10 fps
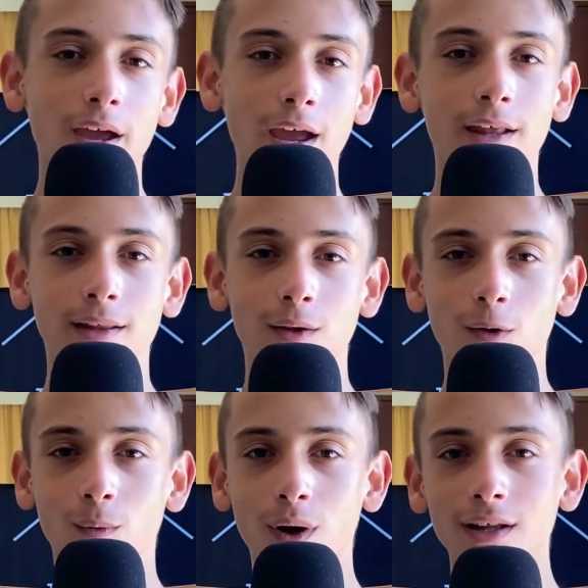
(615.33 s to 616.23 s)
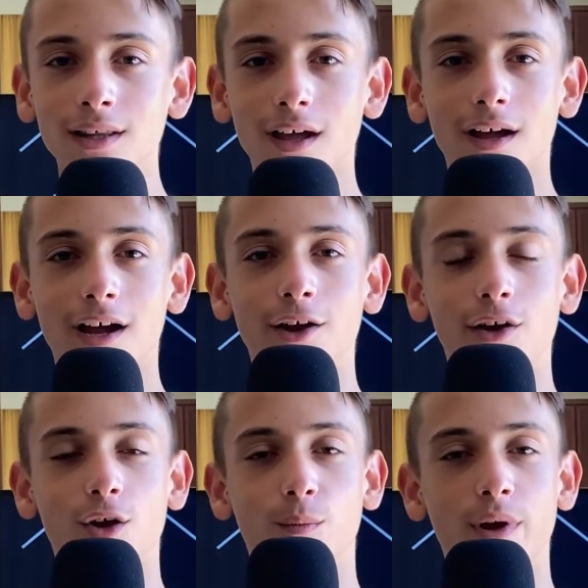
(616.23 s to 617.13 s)
And what I
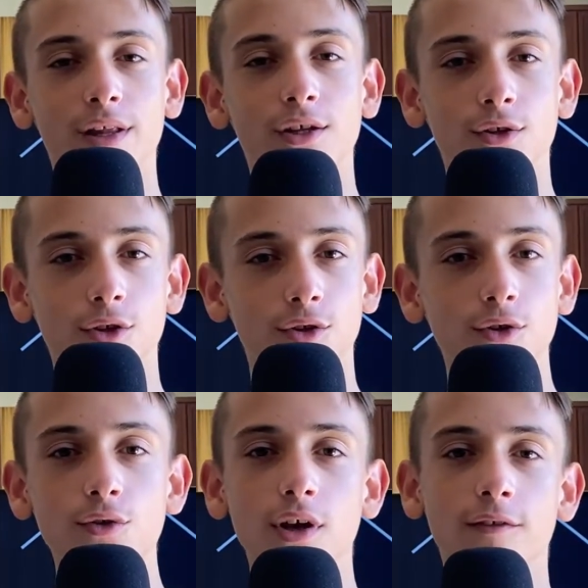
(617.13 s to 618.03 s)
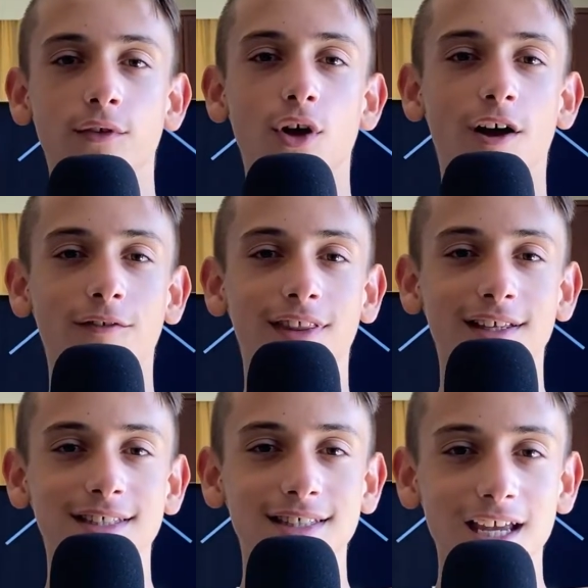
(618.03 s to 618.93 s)
recommend you to do if you have
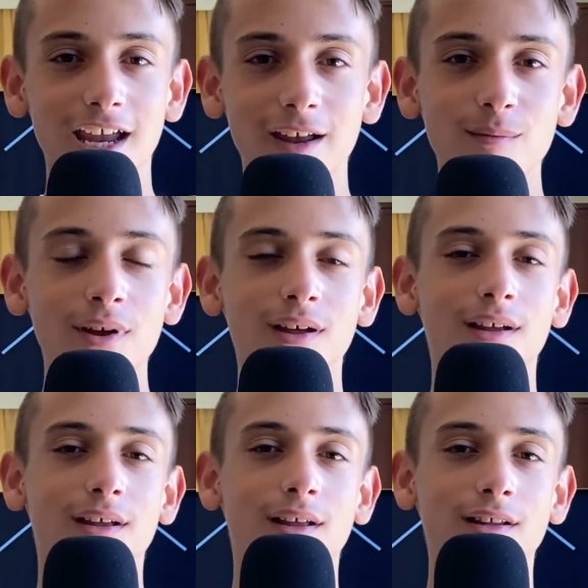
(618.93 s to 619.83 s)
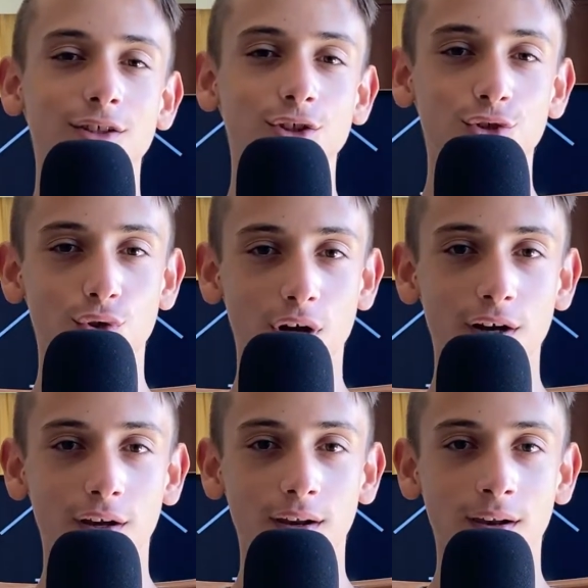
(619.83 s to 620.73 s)
the same
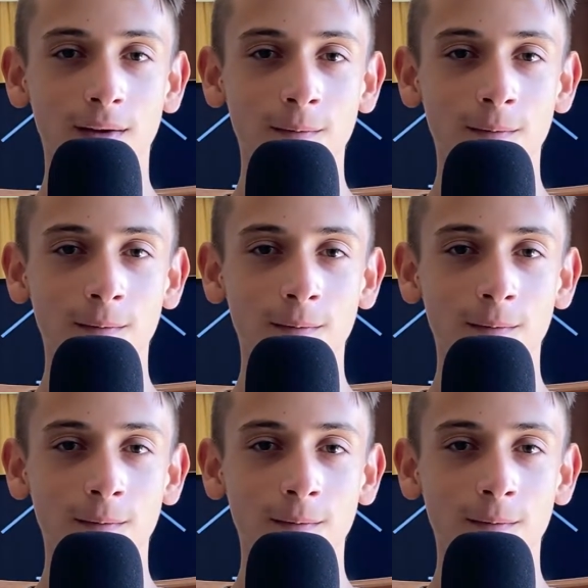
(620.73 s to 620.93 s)
struggle,